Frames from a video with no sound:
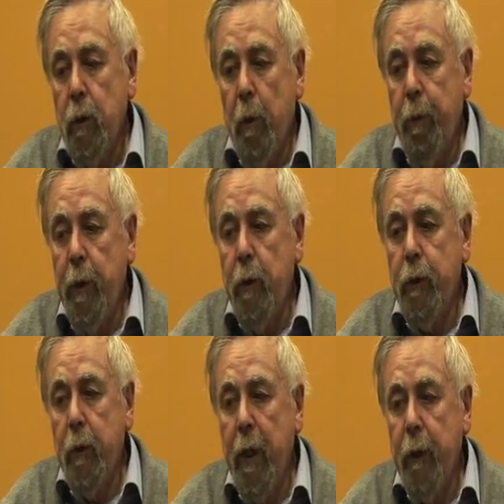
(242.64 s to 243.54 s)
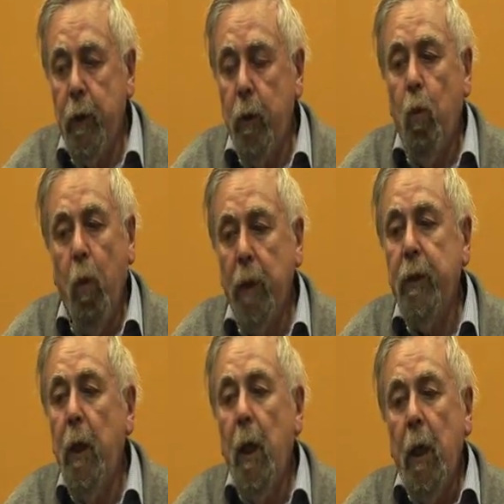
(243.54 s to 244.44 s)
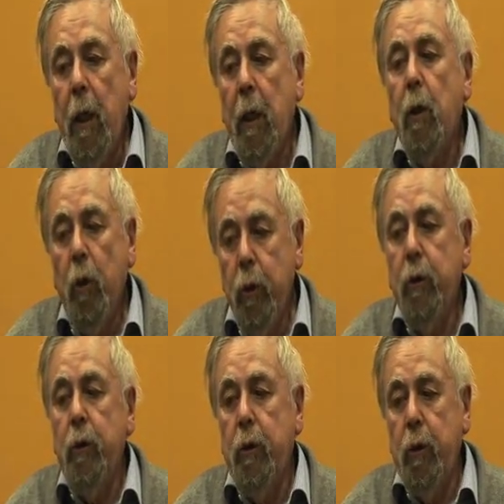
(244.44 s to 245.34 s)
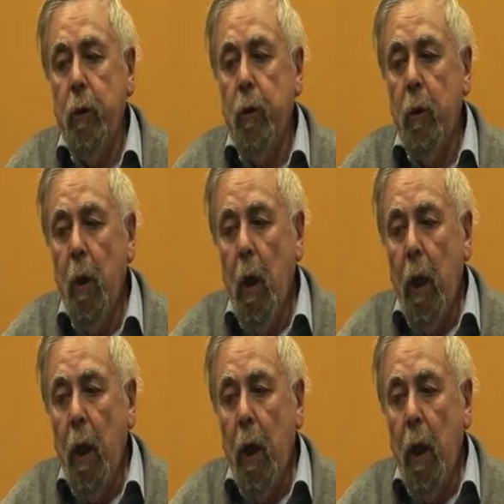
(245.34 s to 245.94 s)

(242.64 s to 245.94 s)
opinions to get through. What he couldn't do,